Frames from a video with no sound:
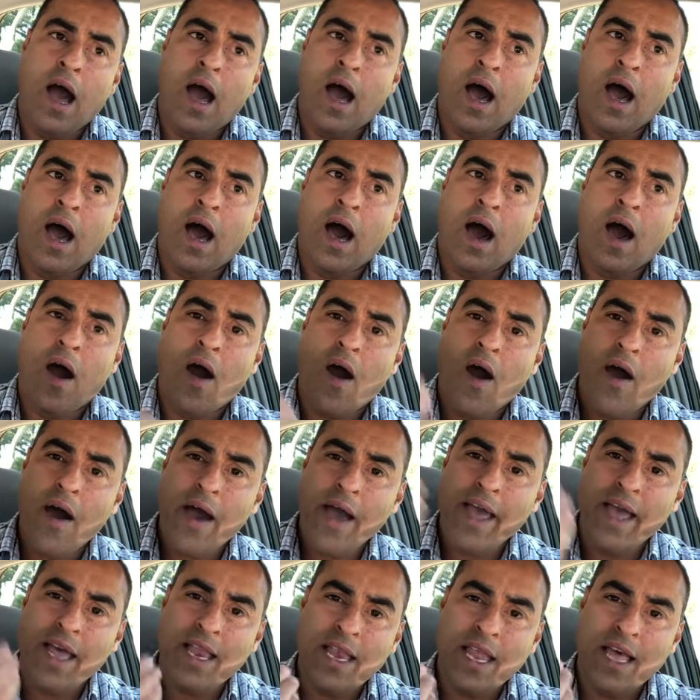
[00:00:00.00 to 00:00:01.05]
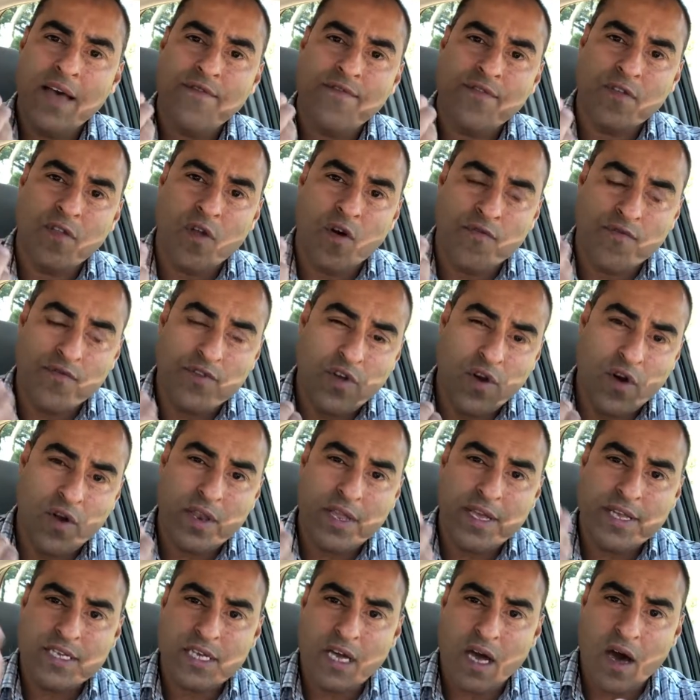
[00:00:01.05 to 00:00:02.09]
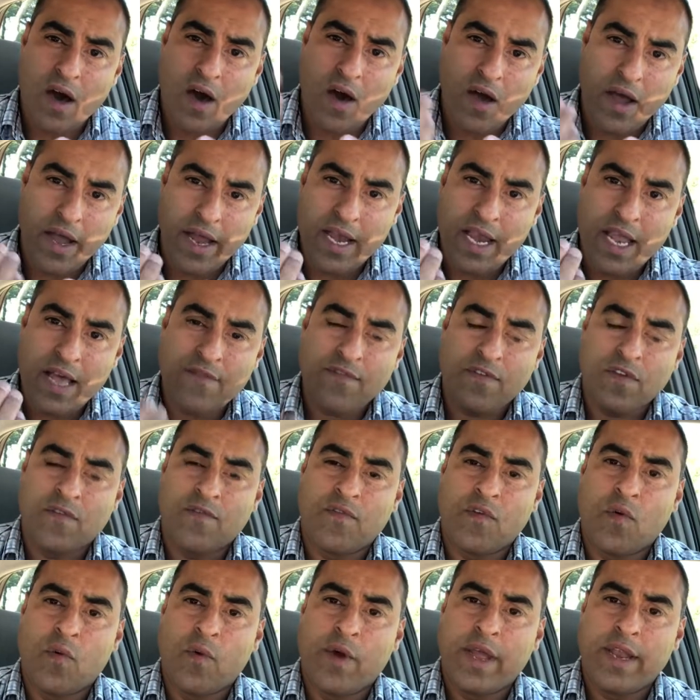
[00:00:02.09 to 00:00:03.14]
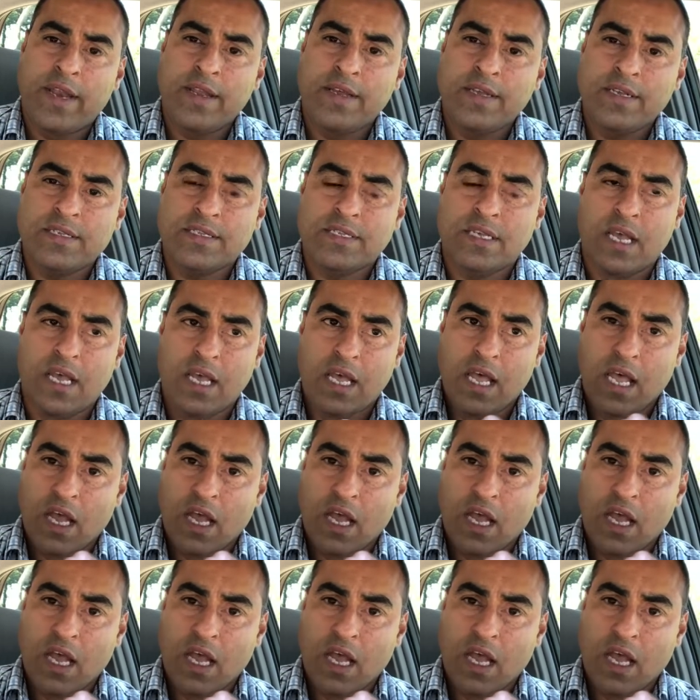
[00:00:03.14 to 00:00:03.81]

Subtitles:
higher level of knowledge, a higher level of awareness,